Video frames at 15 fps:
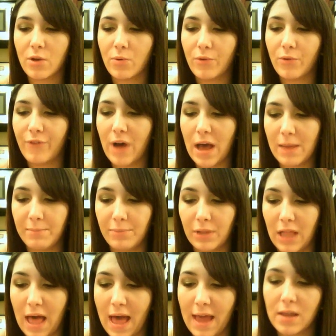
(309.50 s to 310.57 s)
Liquify
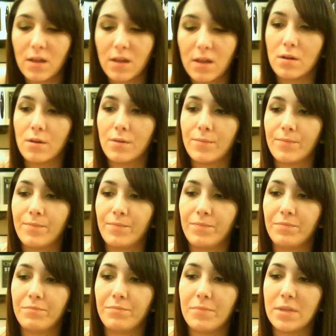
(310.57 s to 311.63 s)
Black
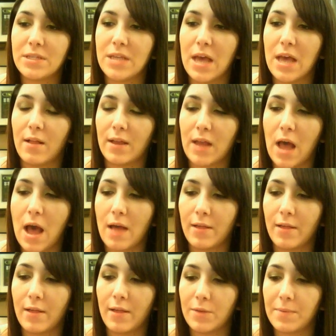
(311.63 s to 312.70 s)
Metallic
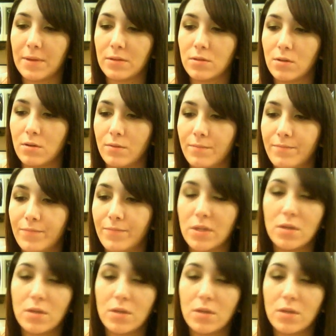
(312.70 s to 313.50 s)
Eyeliner Pencil